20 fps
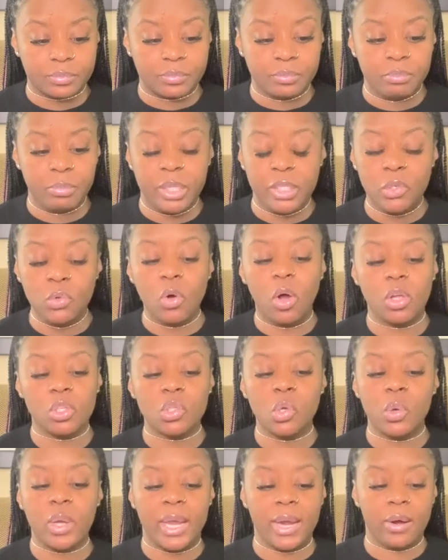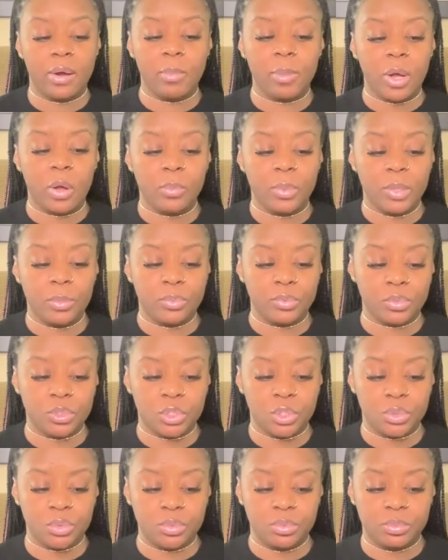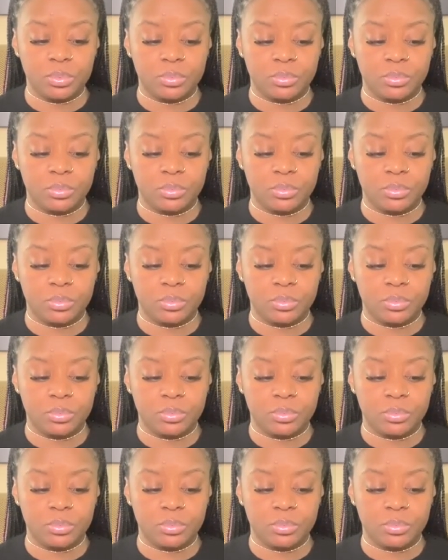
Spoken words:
but you also care about people too.